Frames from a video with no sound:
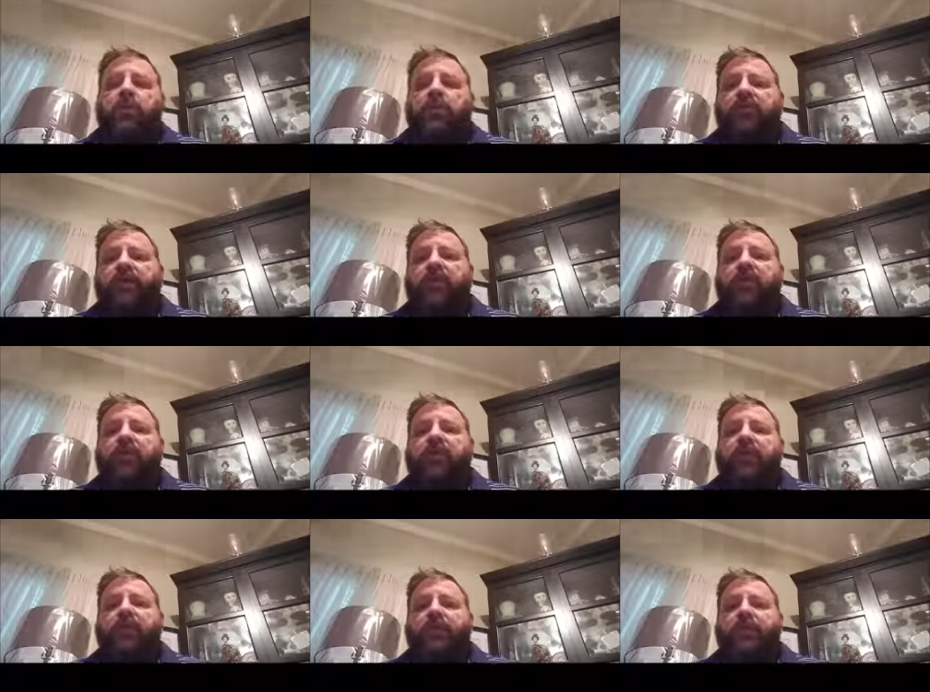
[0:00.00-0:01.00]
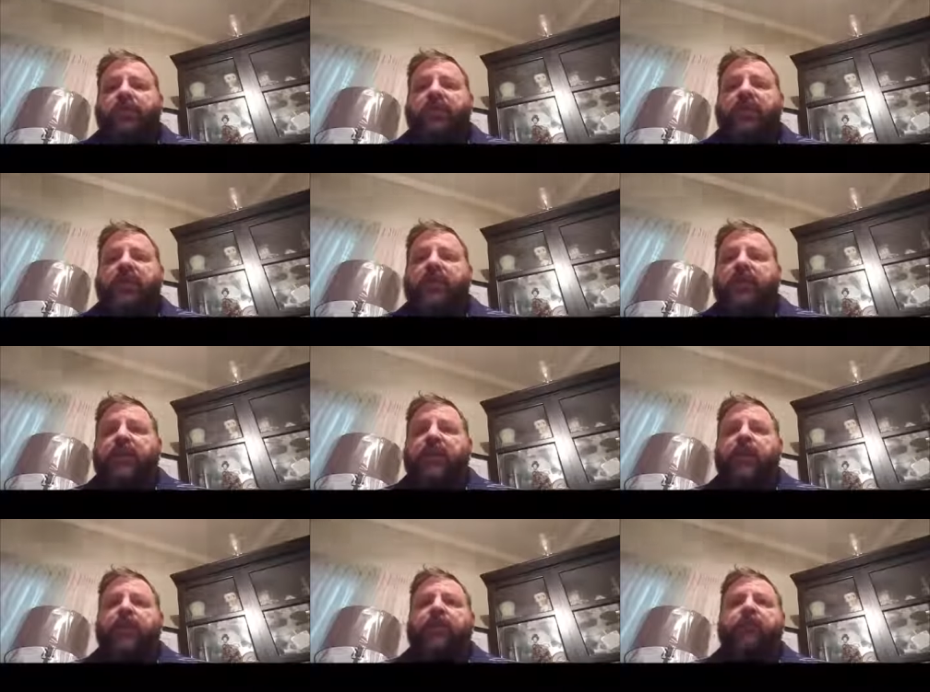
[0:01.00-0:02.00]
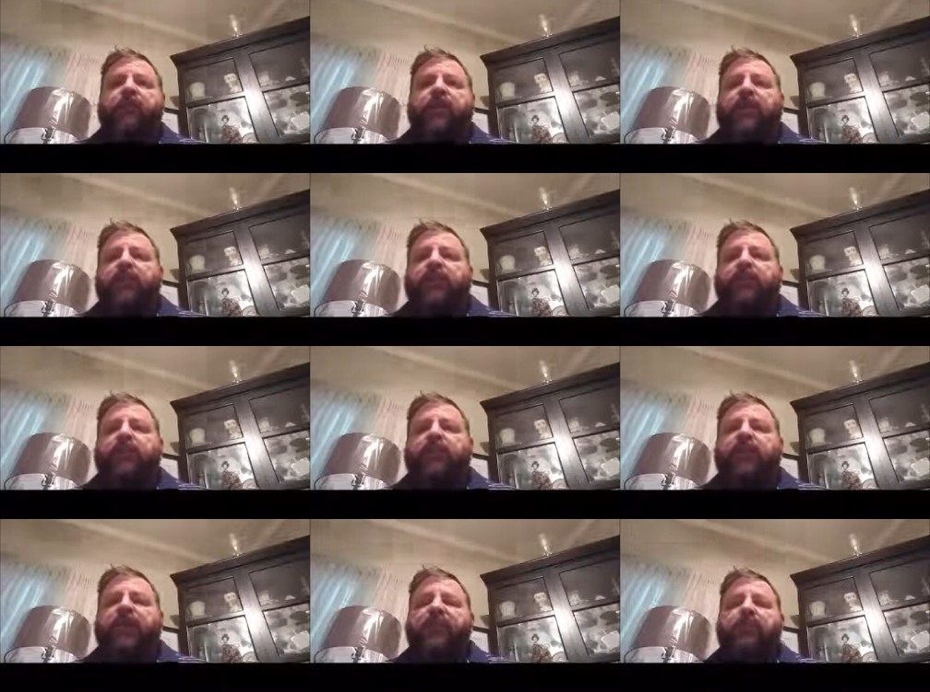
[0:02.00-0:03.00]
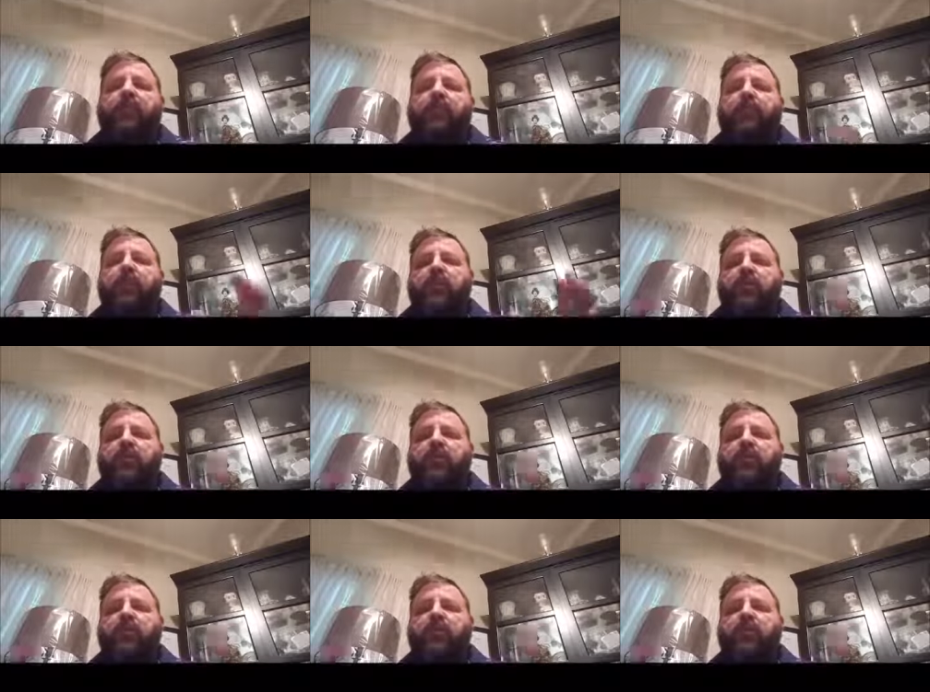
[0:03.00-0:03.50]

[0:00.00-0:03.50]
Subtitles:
Fiverr.com and get that taken care of. They can do that for you.